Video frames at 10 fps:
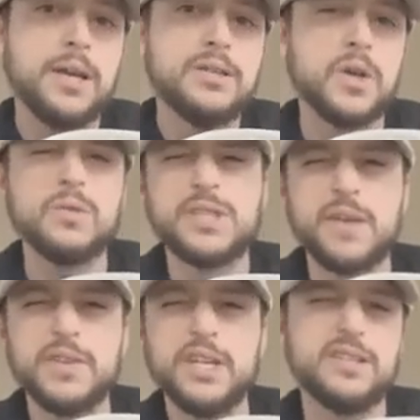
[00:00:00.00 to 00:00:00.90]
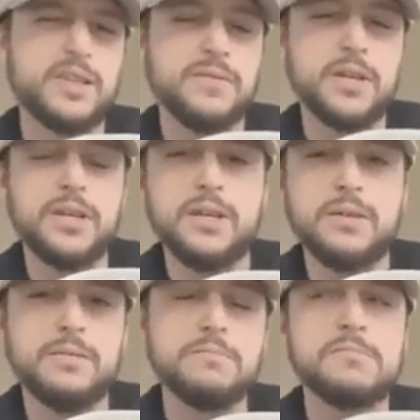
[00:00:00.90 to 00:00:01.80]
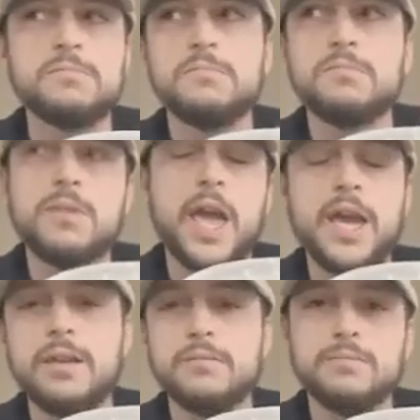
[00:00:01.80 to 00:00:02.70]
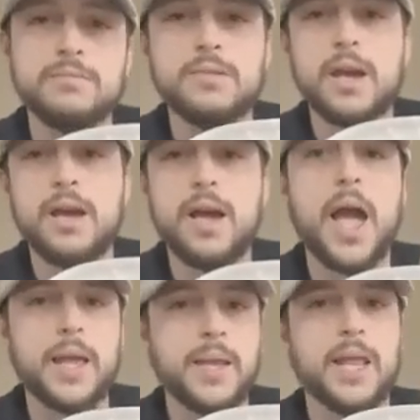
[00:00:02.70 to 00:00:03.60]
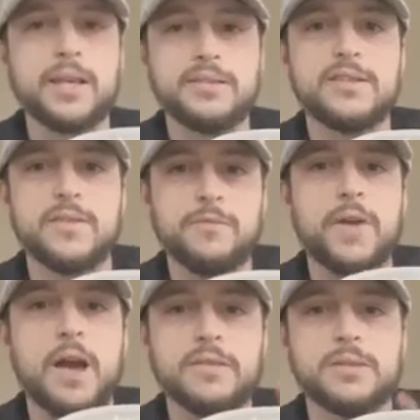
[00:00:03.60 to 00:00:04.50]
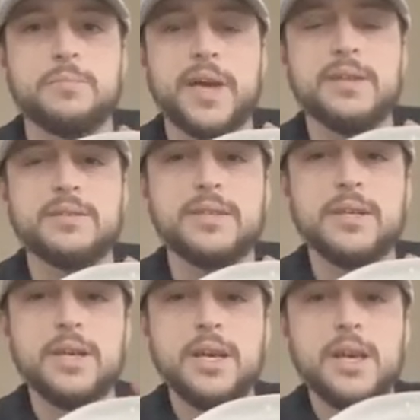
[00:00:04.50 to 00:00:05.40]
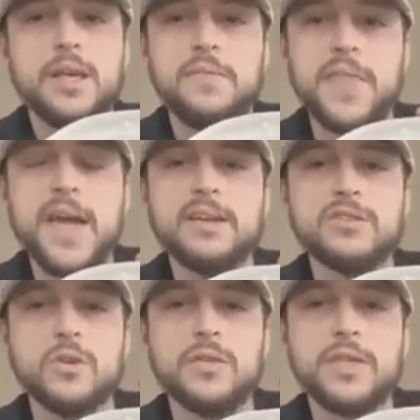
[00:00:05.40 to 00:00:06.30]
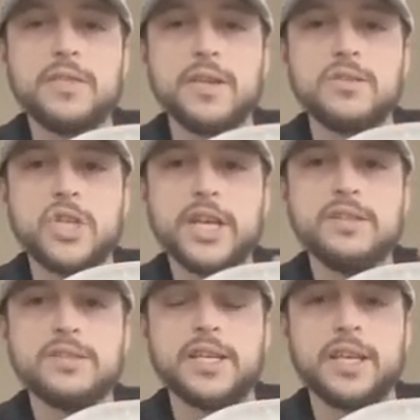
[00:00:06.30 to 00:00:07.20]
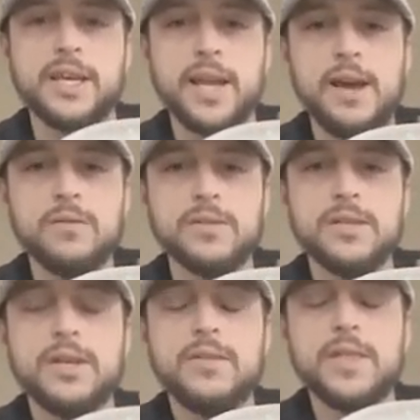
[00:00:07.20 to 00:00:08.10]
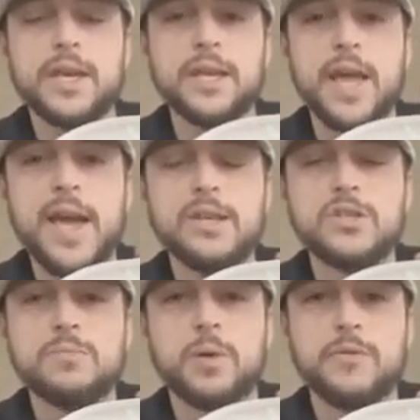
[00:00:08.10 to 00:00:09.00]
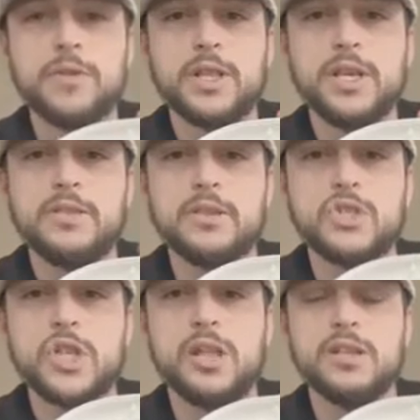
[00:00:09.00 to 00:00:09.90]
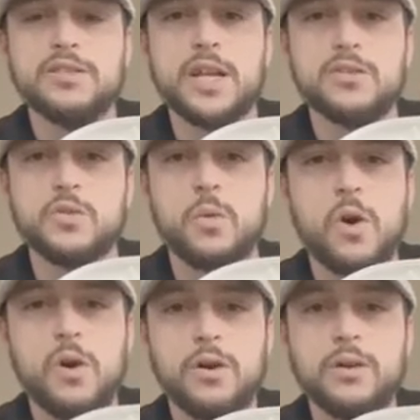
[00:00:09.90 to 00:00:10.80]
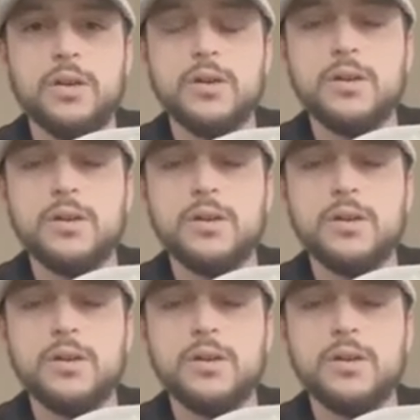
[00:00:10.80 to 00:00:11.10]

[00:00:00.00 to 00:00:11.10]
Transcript: So 70 to 78, I like 75 is the best. And that is so that the chickens can get out, they can hatch perfectly, the shell is not too hard,